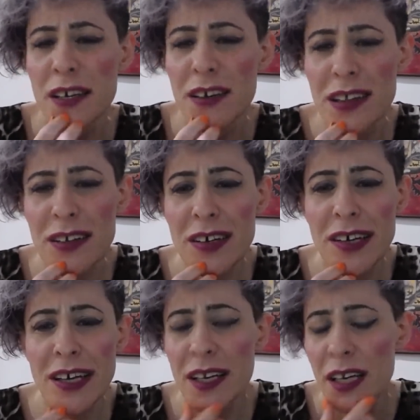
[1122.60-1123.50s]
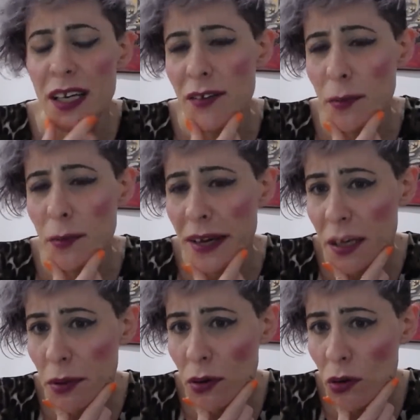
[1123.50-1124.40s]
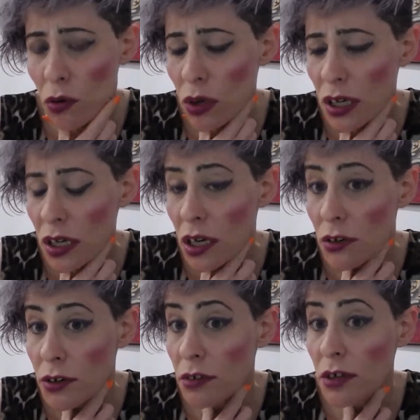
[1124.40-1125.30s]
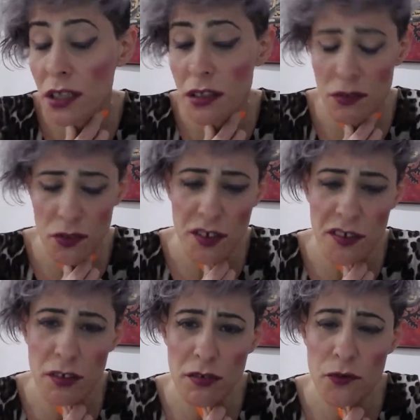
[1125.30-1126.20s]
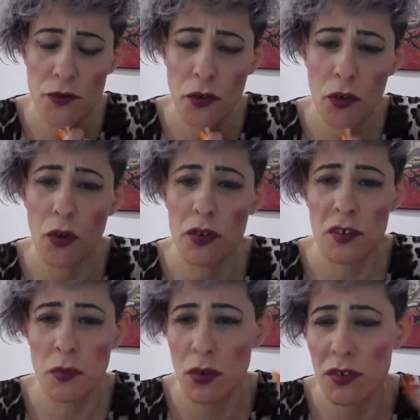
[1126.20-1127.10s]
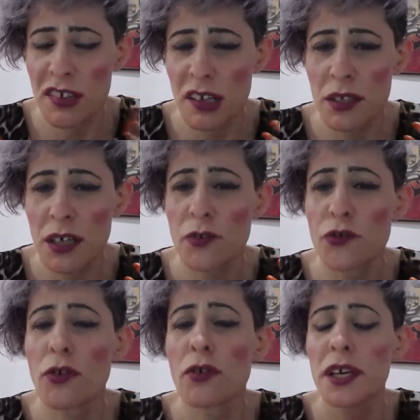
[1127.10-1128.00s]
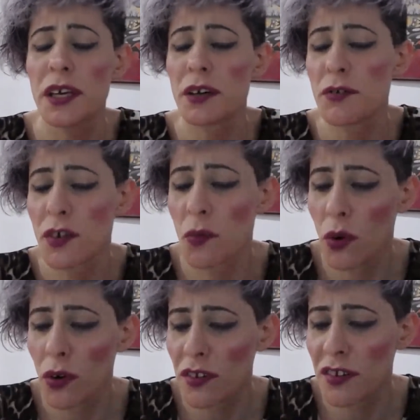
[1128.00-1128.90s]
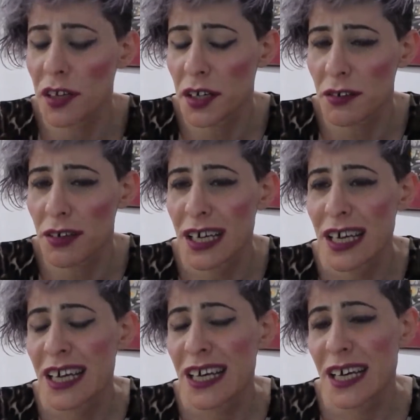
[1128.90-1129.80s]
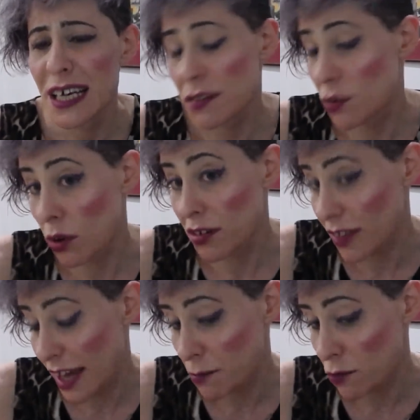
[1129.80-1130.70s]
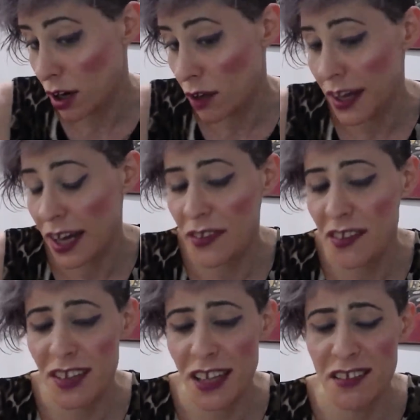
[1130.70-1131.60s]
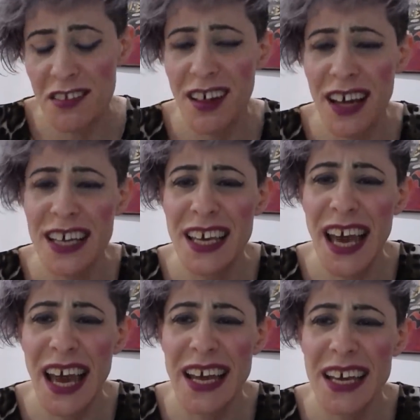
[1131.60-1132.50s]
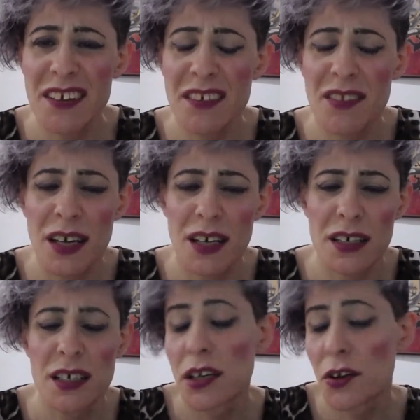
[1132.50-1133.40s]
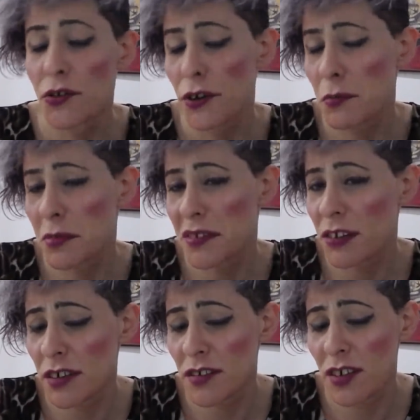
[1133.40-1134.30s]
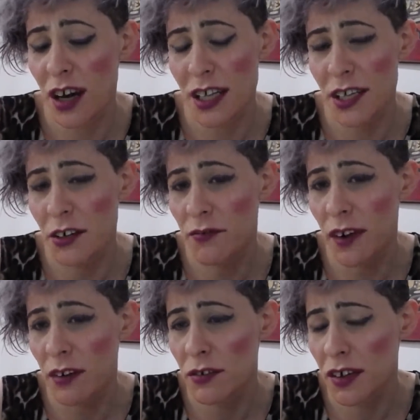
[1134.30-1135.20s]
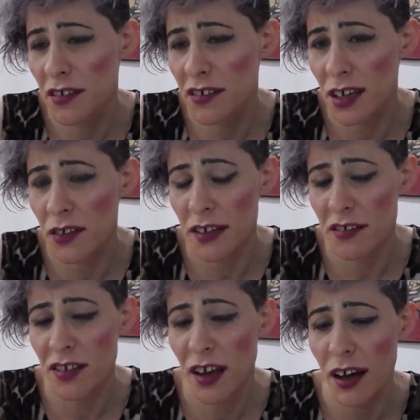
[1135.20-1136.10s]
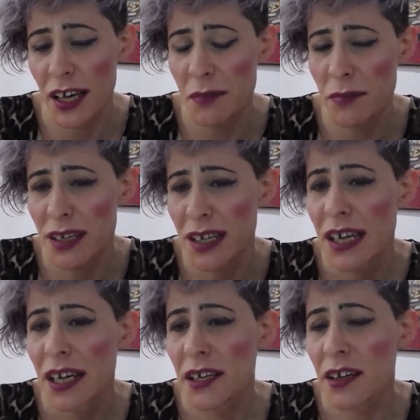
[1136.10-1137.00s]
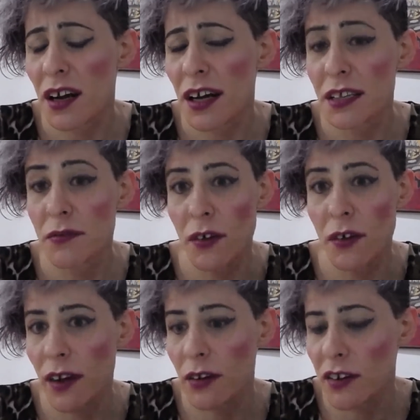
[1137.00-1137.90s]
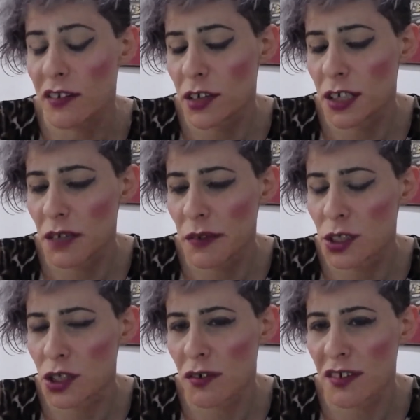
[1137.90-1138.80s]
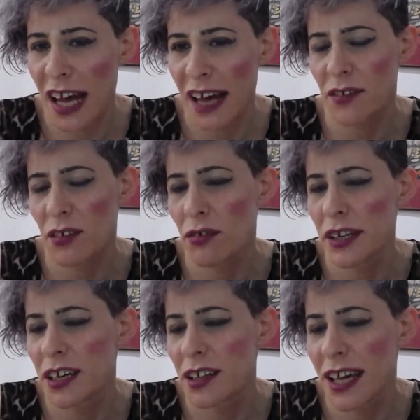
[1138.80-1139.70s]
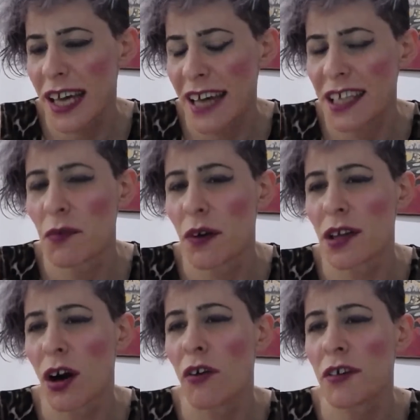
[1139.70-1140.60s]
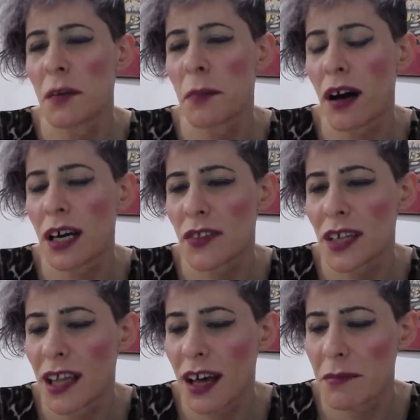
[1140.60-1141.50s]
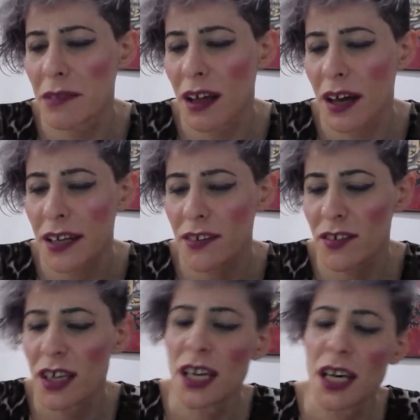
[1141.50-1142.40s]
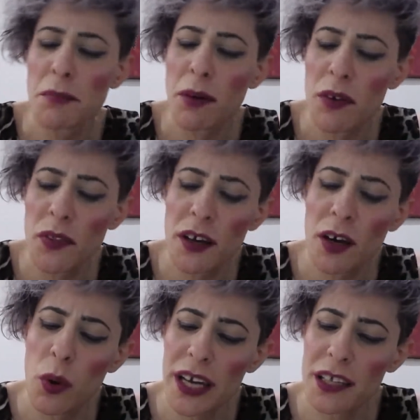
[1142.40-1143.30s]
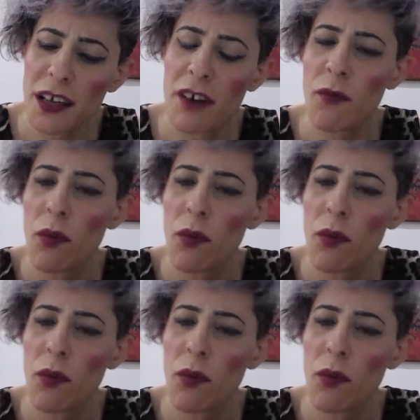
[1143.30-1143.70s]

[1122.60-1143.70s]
looking for people who you can just sort of draw towards you, and who draw you towards them rather. And the sense that I get is that groups are entirely your focus at this time. You're kind of not focused on individuals at all. You don't like anyone occupying the limelight. But with the Queen of